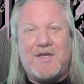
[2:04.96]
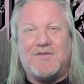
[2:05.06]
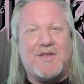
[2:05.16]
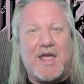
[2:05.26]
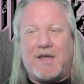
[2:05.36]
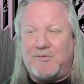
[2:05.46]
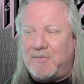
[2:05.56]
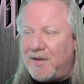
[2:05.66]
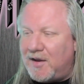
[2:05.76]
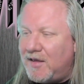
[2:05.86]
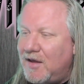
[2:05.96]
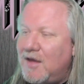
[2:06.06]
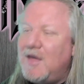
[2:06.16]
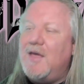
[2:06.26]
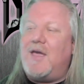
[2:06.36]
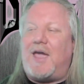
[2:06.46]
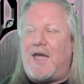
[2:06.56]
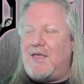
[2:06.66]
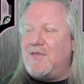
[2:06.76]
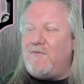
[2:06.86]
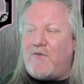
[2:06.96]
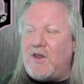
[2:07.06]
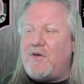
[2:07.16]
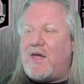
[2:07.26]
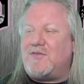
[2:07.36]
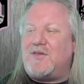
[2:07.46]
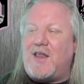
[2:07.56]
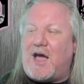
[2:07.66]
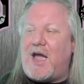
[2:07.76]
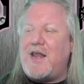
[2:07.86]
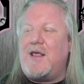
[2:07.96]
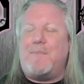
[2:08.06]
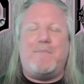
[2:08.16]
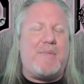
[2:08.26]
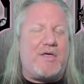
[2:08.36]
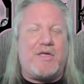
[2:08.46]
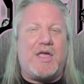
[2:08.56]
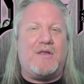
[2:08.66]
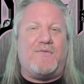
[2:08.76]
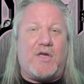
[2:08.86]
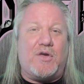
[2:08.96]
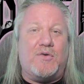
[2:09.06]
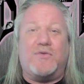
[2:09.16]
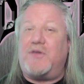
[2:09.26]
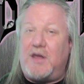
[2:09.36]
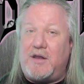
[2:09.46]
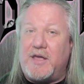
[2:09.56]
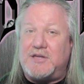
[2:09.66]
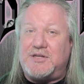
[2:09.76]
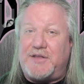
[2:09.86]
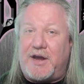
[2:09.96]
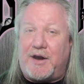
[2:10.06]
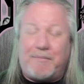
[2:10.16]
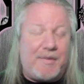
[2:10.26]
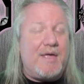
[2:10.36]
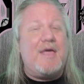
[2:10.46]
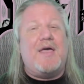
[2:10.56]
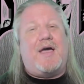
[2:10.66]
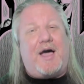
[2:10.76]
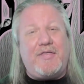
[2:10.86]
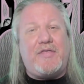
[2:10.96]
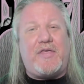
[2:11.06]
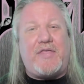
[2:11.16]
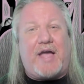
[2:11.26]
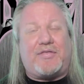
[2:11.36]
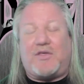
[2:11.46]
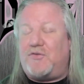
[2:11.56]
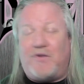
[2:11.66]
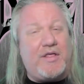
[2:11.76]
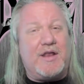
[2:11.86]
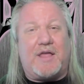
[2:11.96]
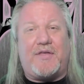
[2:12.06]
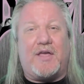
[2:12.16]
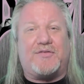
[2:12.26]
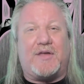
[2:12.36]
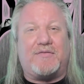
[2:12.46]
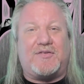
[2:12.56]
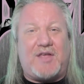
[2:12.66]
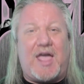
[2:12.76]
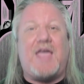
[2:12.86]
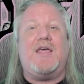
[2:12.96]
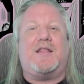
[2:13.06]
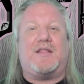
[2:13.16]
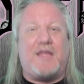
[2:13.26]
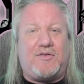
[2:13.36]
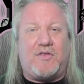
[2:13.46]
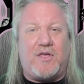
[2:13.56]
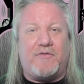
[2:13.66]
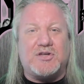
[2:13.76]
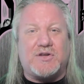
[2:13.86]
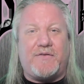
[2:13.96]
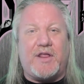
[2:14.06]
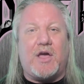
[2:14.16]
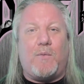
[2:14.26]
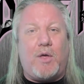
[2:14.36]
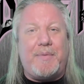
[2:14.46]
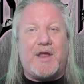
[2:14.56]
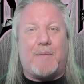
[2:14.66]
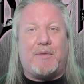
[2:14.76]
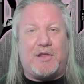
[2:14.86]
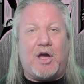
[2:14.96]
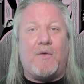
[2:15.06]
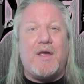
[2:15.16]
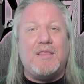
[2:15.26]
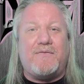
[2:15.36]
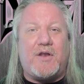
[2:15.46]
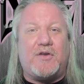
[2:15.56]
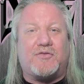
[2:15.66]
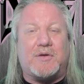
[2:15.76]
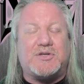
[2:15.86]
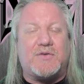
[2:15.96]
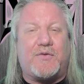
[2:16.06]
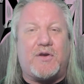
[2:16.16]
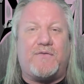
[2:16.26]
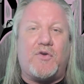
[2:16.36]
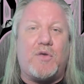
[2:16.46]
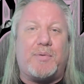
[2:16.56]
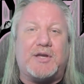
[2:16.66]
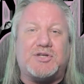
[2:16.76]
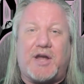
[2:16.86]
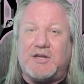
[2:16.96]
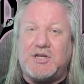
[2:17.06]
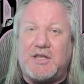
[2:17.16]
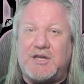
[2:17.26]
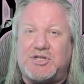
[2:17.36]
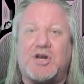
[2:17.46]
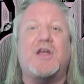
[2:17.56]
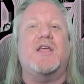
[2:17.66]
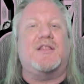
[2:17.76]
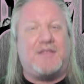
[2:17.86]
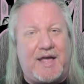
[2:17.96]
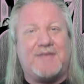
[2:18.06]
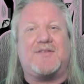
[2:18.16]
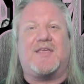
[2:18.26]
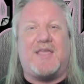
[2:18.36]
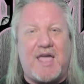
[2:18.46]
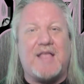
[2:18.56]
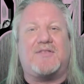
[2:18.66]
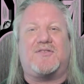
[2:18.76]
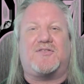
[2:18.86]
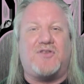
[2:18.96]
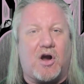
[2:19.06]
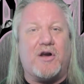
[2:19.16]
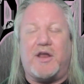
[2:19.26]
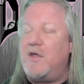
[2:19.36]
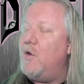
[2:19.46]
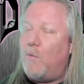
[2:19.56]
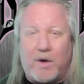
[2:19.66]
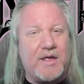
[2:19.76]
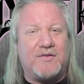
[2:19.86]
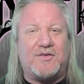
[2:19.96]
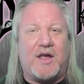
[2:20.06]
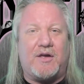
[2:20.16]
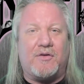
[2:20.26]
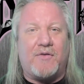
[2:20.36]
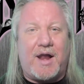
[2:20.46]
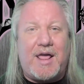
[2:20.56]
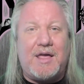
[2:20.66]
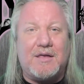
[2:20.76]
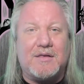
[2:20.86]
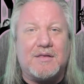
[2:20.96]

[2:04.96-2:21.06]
These names, man. And the video has 9 million views. It'll get you there. Other than that, there's really nothing else left to say. Link to the original video will be down below in the video description for your viewing pleasure at your leisure. Let's get started. What do you say? Are you ready?